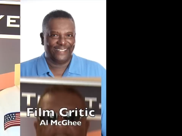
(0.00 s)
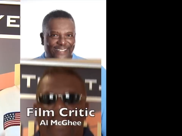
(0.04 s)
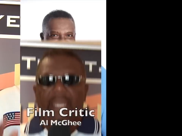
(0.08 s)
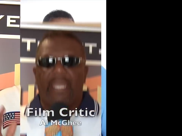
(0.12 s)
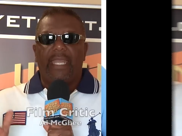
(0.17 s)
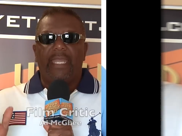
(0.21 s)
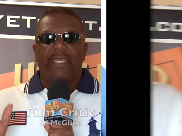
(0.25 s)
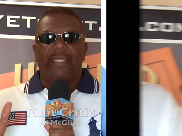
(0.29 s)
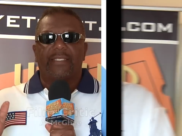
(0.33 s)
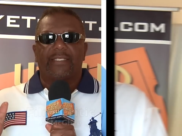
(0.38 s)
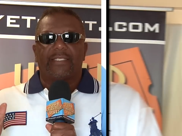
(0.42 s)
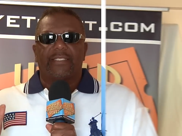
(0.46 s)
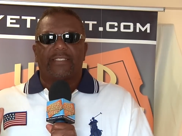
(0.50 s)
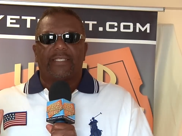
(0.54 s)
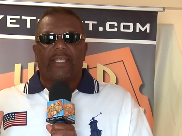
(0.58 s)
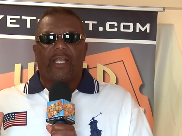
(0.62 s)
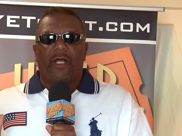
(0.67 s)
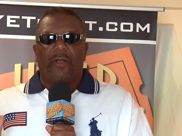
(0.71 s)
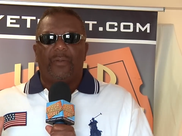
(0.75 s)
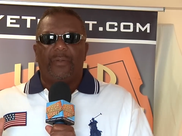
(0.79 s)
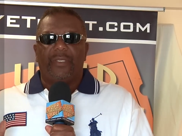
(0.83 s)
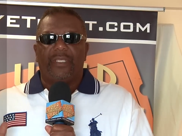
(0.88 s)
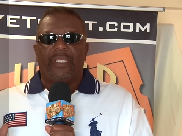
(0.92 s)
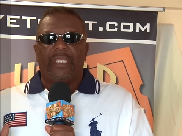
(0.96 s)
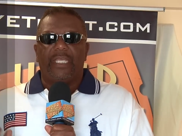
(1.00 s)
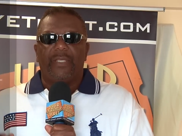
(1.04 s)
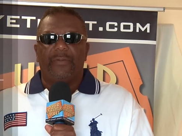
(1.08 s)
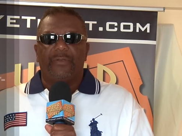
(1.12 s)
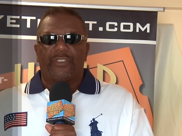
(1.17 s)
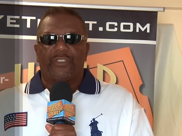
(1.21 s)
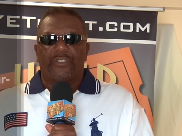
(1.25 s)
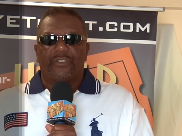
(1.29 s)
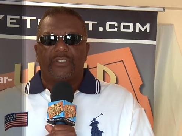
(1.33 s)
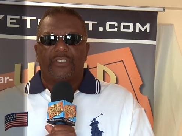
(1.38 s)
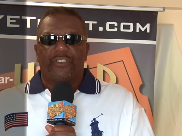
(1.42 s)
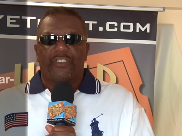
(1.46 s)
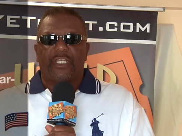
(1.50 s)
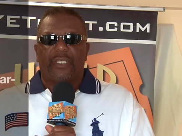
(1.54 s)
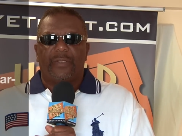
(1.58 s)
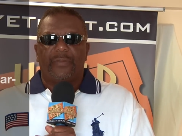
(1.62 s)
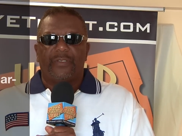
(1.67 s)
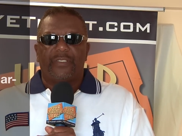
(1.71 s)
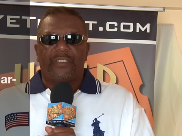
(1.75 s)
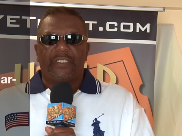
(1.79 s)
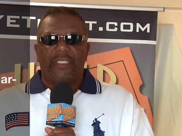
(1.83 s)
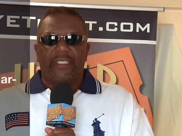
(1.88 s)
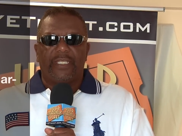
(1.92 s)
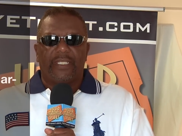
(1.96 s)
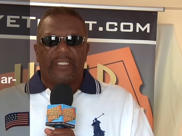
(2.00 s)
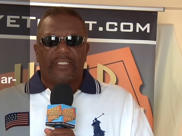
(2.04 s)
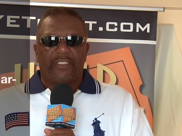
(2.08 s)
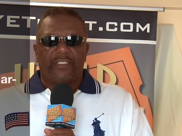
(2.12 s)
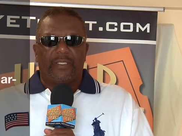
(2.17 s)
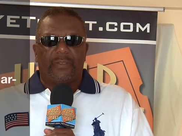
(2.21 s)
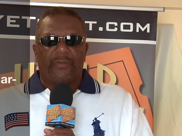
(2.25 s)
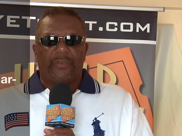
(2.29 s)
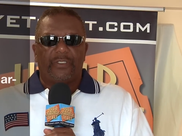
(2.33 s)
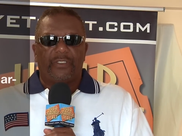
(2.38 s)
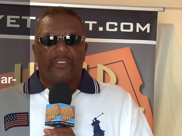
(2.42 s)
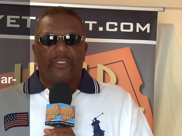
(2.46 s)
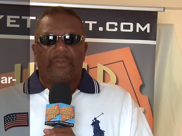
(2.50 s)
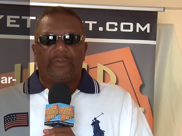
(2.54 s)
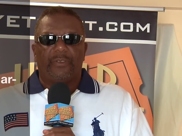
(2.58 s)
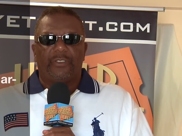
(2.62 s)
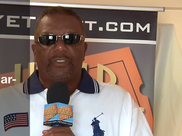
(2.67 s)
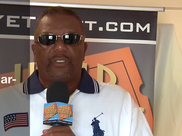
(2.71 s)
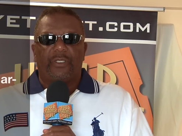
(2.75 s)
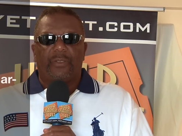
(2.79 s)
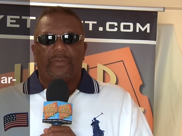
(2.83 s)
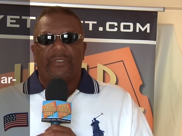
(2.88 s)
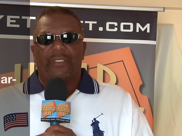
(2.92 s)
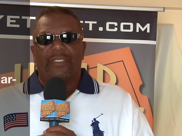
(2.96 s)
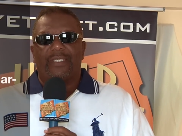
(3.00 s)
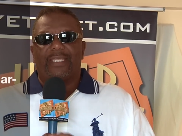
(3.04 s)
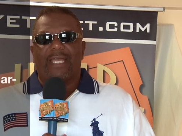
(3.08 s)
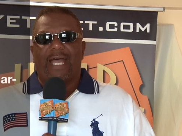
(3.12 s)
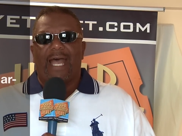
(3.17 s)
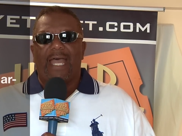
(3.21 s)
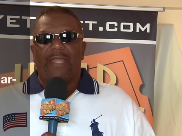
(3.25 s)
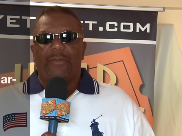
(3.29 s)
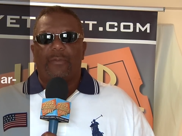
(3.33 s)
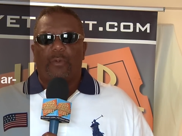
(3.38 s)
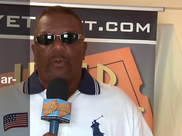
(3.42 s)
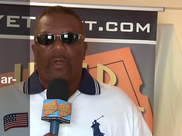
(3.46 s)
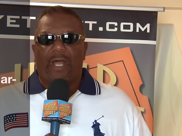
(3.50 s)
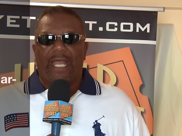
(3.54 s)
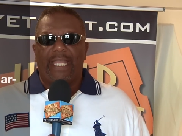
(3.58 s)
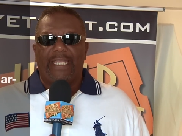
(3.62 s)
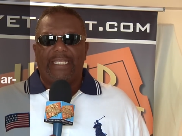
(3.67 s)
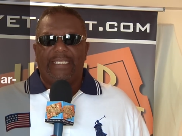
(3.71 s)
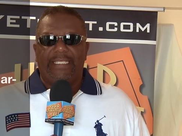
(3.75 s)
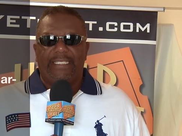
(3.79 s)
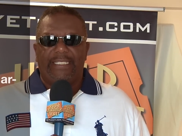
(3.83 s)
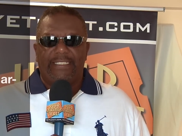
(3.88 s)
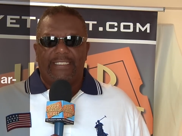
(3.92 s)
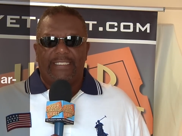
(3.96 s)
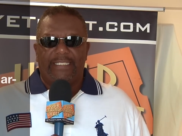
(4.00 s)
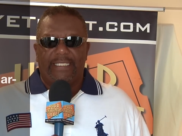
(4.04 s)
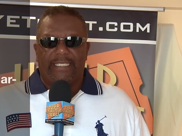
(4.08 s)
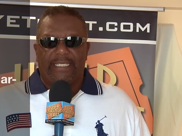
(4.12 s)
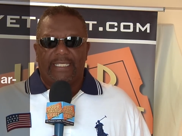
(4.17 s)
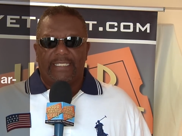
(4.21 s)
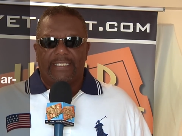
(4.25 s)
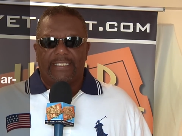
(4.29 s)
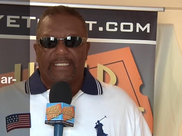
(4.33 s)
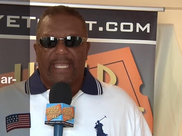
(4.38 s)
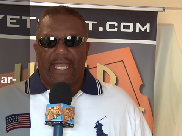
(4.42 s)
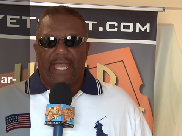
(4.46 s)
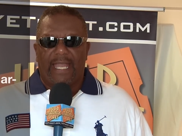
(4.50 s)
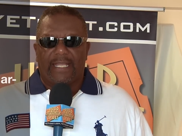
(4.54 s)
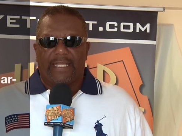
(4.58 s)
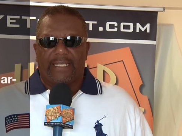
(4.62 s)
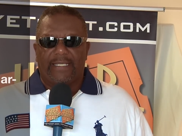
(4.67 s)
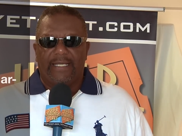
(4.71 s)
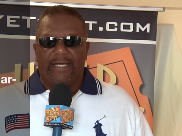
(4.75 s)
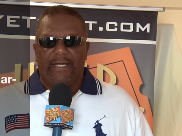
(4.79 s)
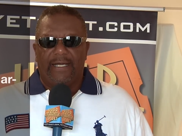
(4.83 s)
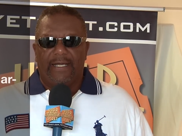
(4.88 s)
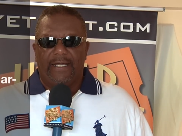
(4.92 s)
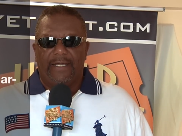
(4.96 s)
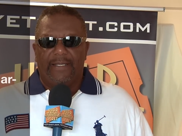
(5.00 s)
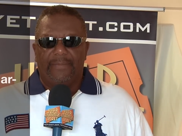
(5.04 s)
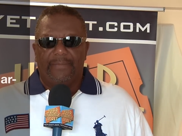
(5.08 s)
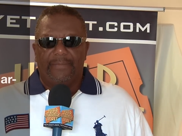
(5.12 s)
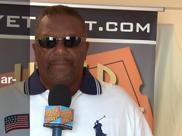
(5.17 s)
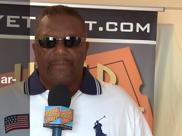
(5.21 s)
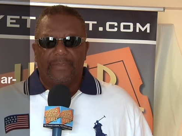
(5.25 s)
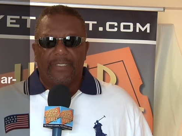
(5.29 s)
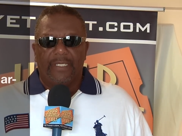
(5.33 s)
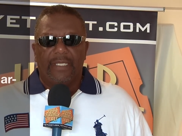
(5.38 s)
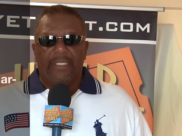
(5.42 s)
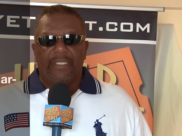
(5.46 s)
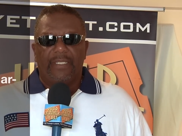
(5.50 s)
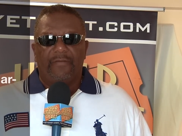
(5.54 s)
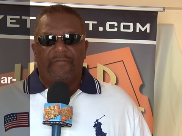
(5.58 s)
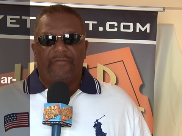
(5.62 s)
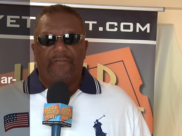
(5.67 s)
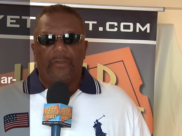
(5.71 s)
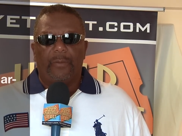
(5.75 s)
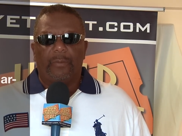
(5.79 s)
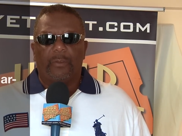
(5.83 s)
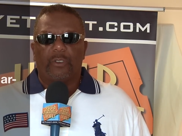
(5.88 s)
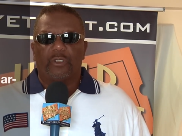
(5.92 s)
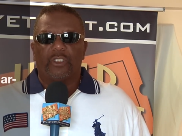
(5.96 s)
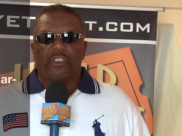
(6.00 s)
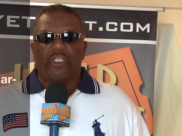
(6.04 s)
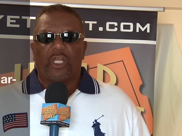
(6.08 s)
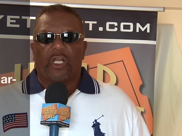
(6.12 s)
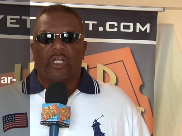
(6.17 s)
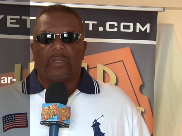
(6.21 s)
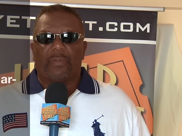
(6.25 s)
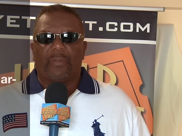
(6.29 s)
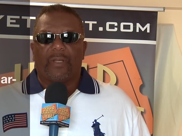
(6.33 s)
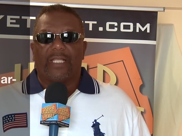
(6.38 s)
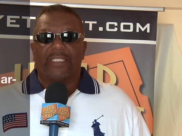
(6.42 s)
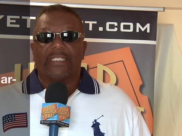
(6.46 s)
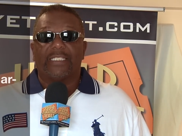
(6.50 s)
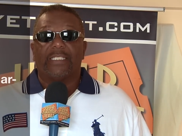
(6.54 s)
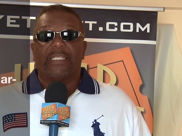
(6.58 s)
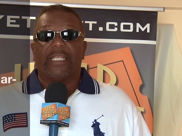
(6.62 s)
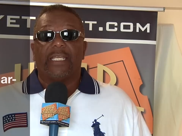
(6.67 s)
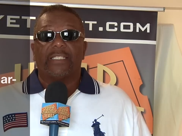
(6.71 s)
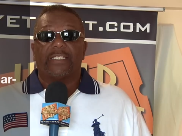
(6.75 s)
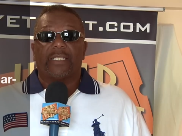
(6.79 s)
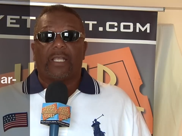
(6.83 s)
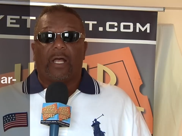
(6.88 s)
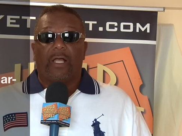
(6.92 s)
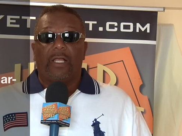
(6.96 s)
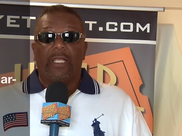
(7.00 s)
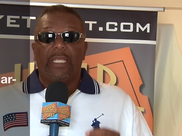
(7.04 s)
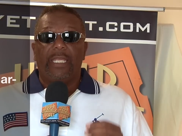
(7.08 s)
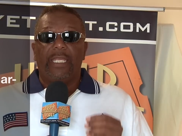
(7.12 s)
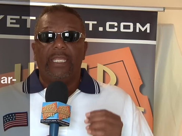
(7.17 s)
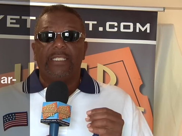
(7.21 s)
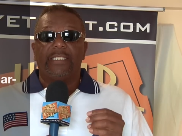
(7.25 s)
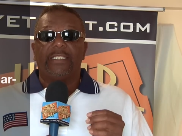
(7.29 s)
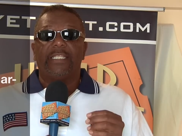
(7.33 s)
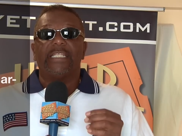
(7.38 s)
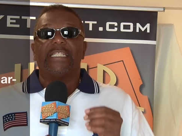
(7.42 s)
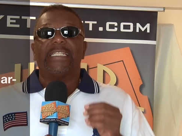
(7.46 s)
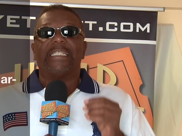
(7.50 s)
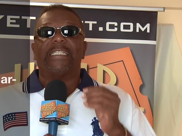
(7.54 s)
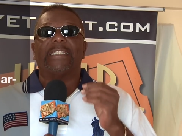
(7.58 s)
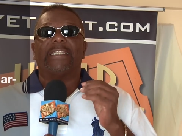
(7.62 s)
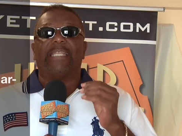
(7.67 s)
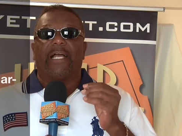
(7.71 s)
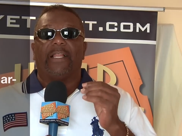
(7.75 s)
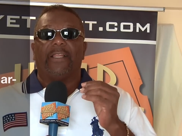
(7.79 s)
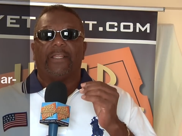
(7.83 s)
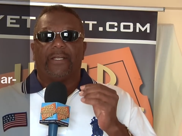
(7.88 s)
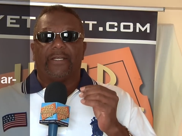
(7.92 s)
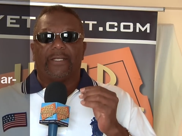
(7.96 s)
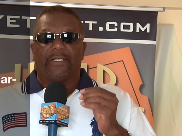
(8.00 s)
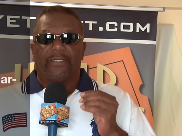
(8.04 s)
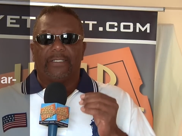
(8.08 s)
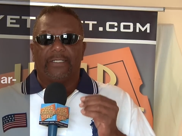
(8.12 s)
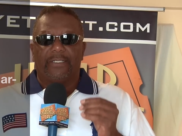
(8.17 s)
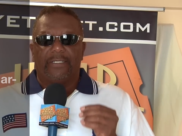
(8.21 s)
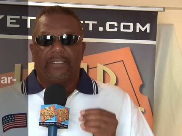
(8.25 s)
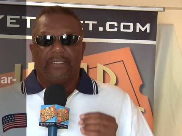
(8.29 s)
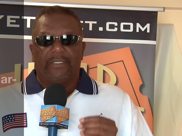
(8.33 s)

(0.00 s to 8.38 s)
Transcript: Hey, this is Al McGee with your entertainment ticket at www.yeticket.com. The film I'm going to talk about today is called Interstellar.